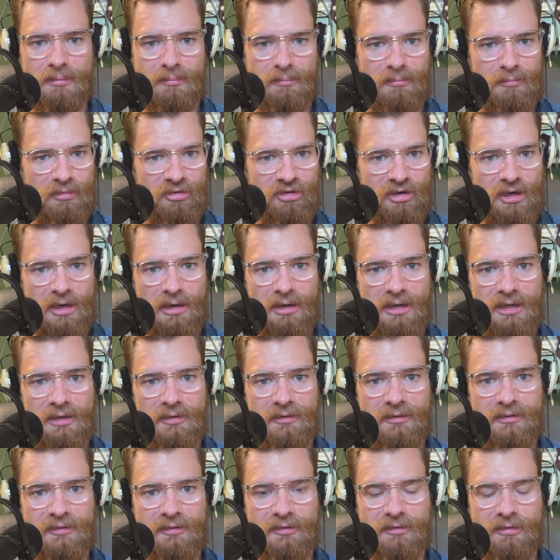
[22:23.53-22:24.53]

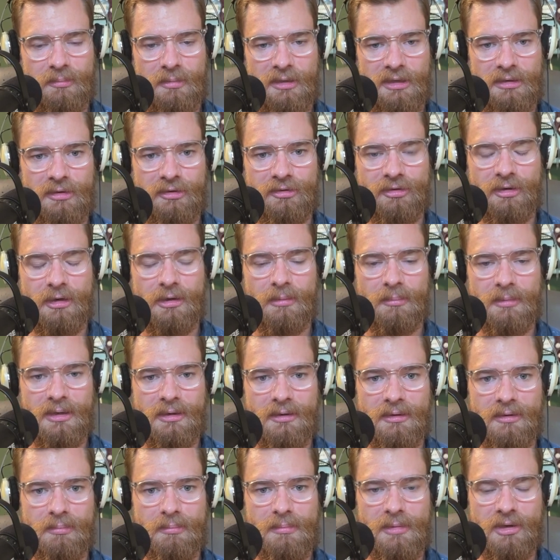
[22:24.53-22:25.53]
charities to be
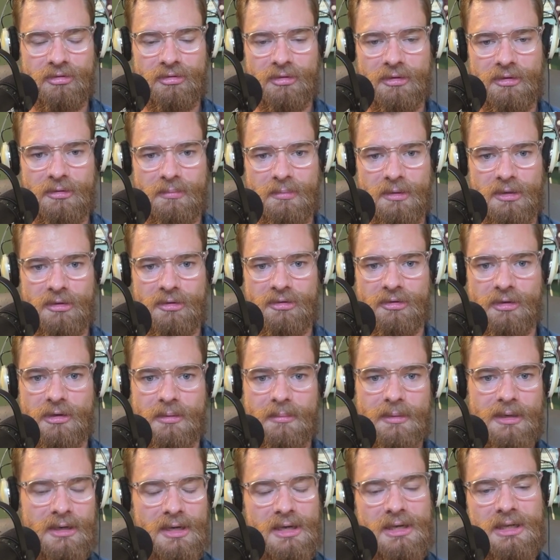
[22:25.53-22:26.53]
determined, mission to be
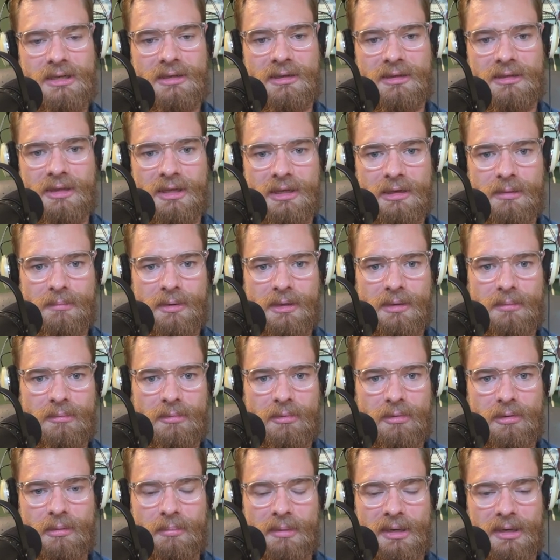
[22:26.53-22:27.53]
determined. I need to think a bit
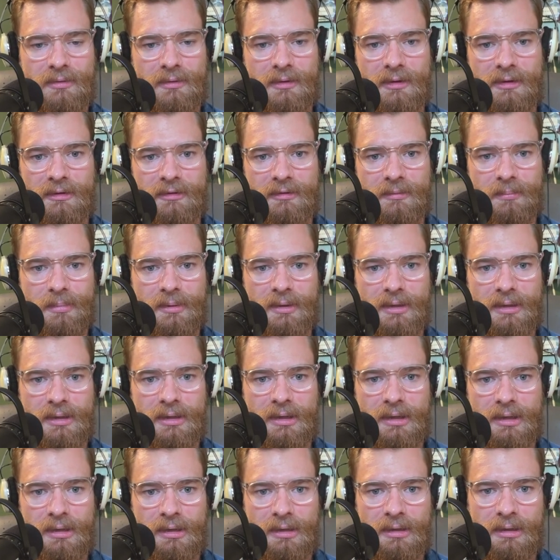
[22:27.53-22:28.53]
more about this, but
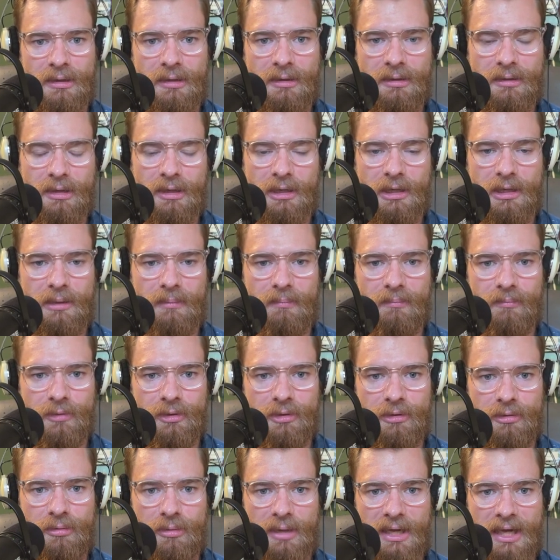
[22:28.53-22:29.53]
um,
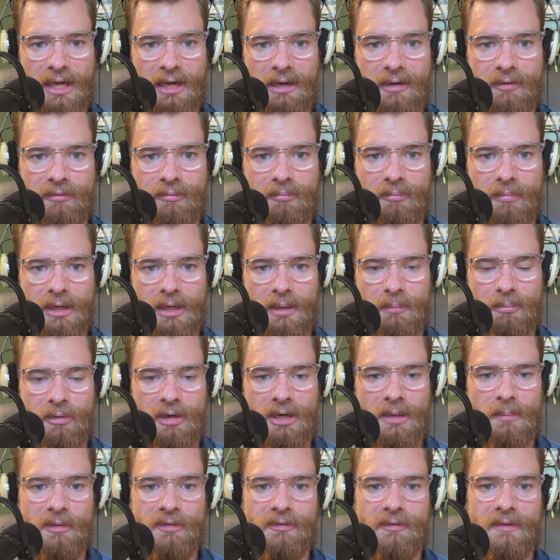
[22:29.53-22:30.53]
you have my
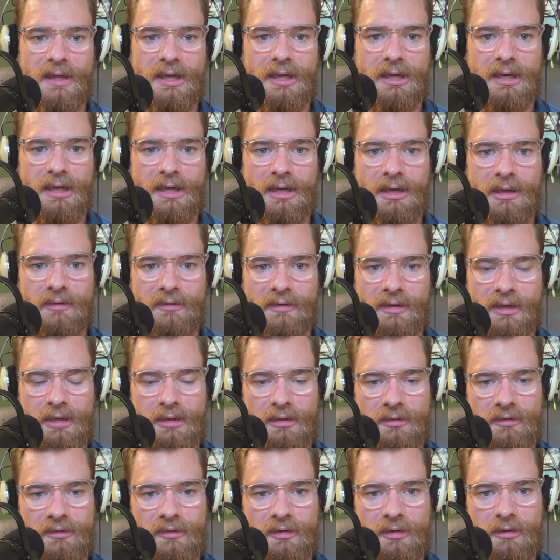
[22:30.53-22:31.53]
promise that as I
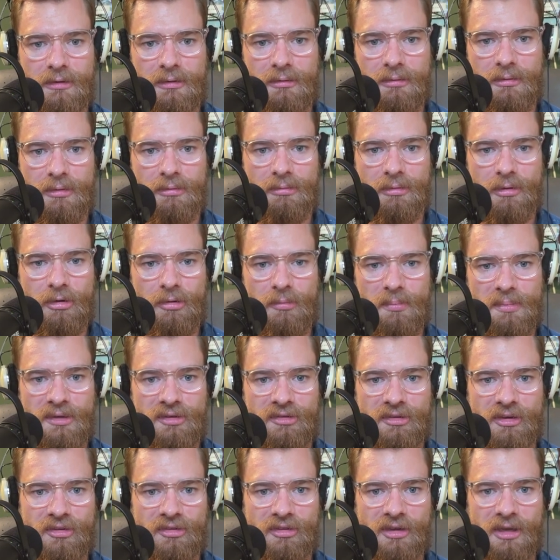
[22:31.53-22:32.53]
continue to grow
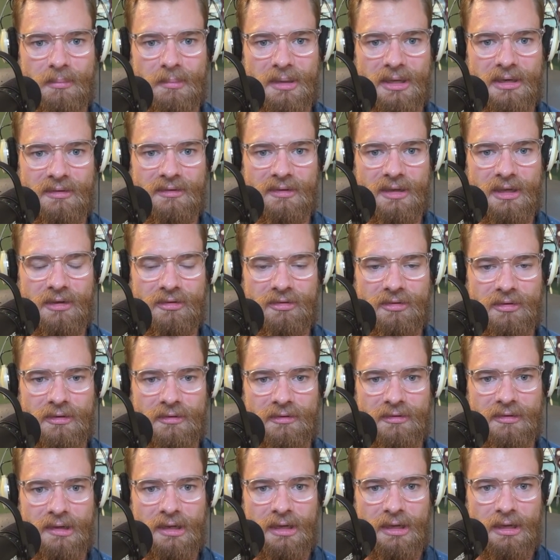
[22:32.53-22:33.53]
BJJ
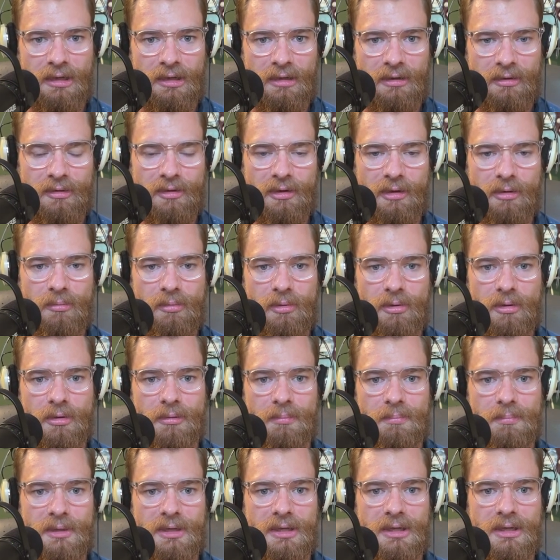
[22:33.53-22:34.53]
meditations, there will
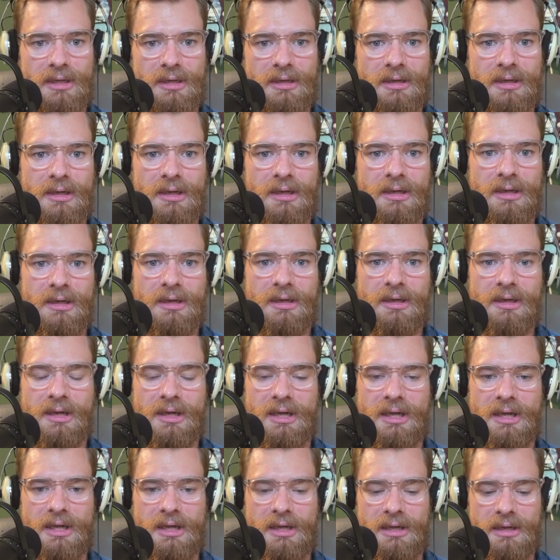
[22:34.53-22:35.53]
be
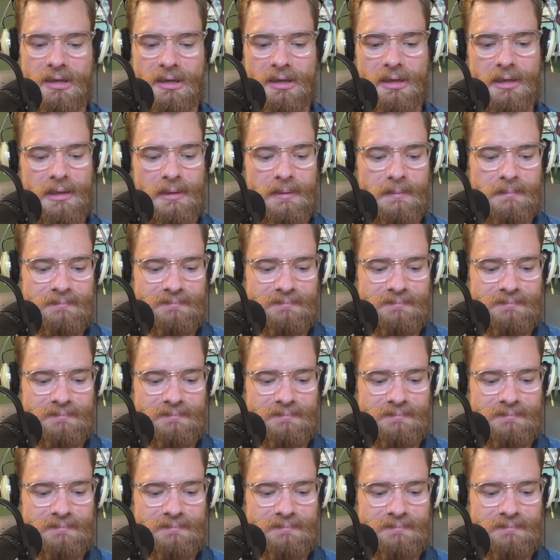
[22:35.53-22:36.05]
a uh,